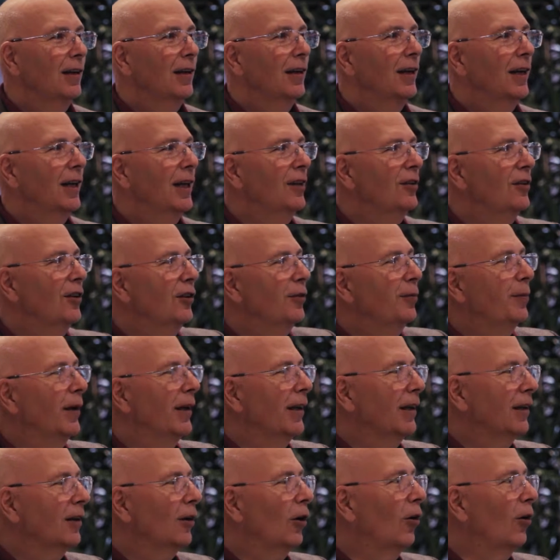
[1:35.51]

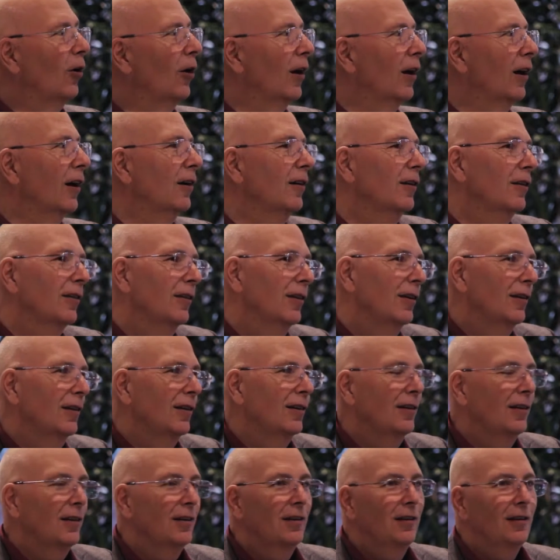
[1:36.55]
EasySpeak. Or
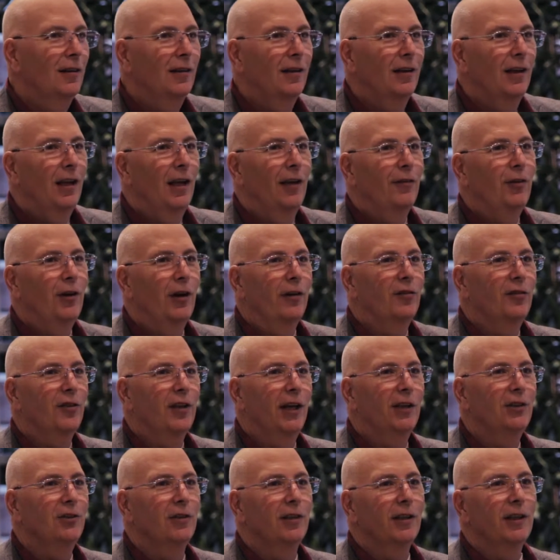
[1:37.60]
if you have
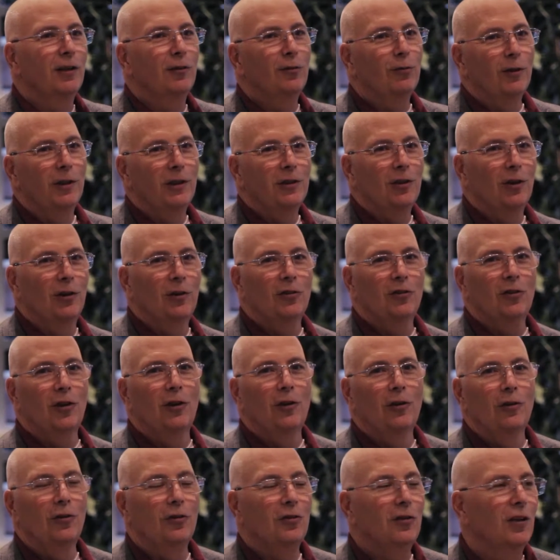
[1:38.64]
scheduling in
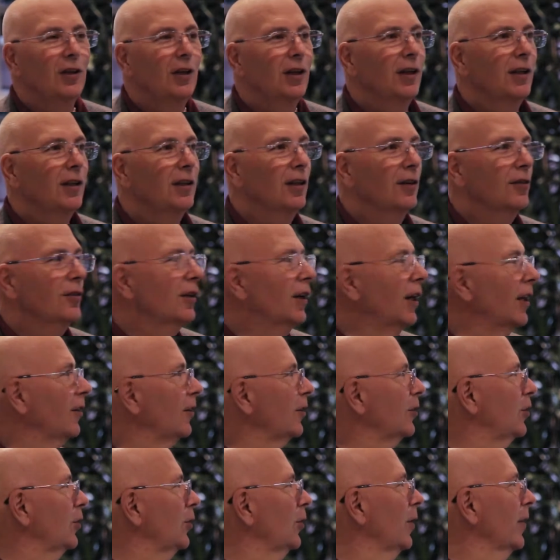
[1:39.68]
FreeToast, there's another
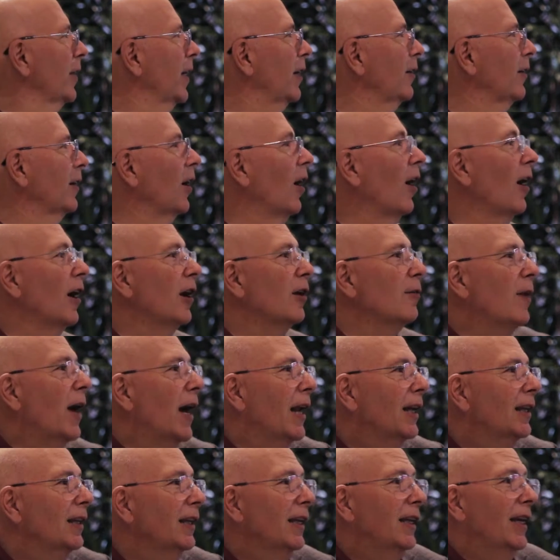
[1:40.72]
tool there that
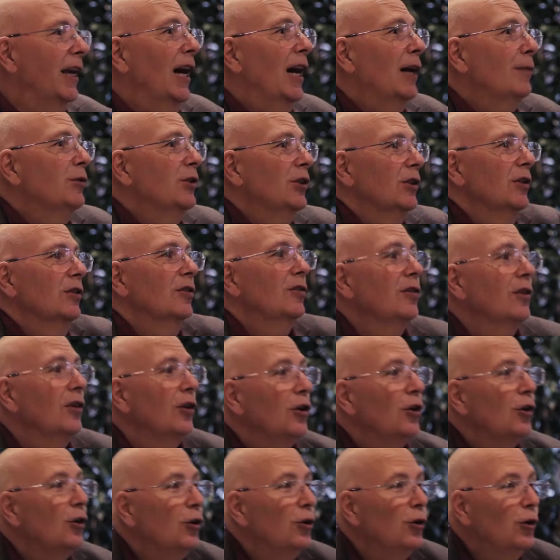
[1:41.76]
automatically captures
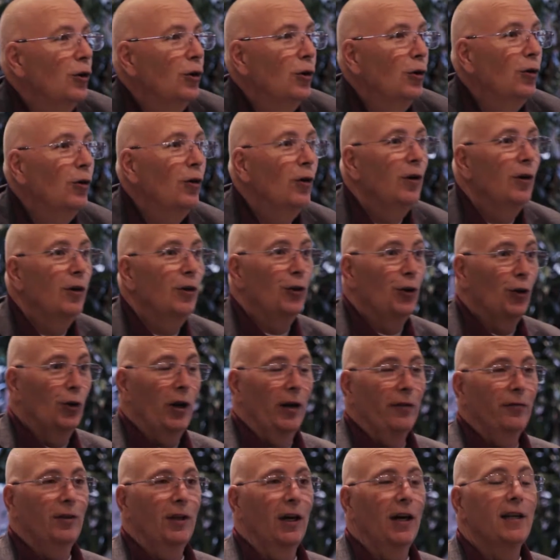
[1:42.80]
who you
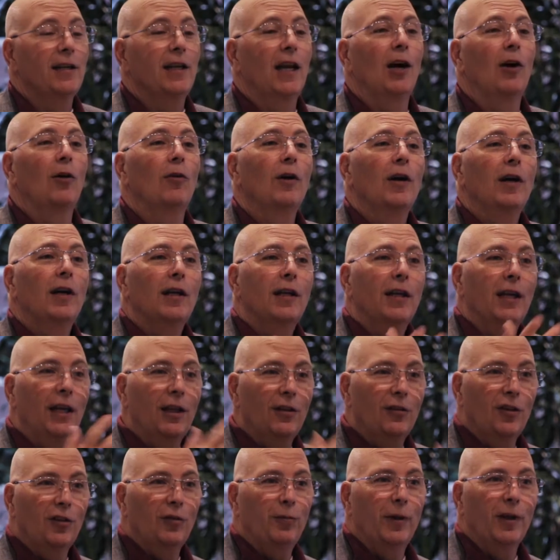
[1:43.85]
have done. Now,
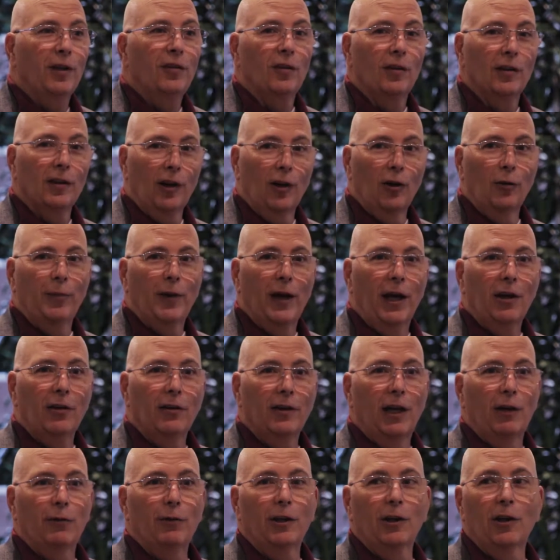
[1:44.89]
EasySpeak's a little better in
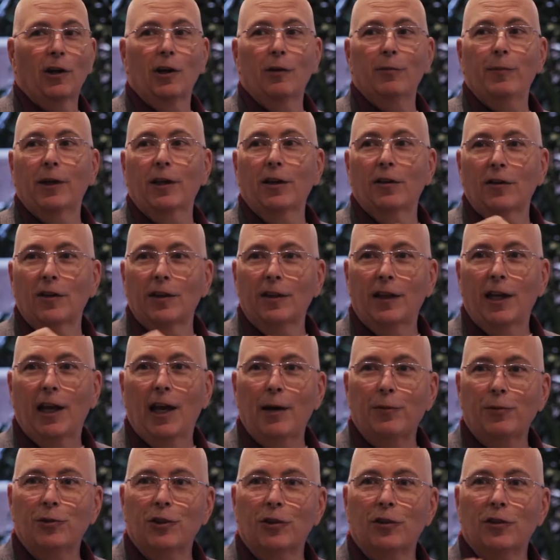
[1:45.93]
that regard because it
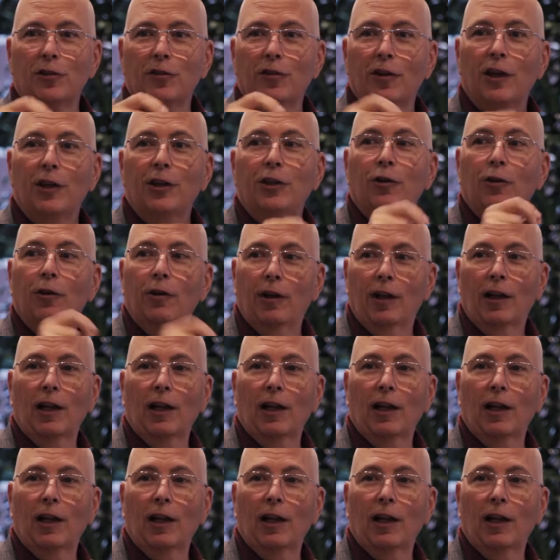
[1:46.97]
captures you.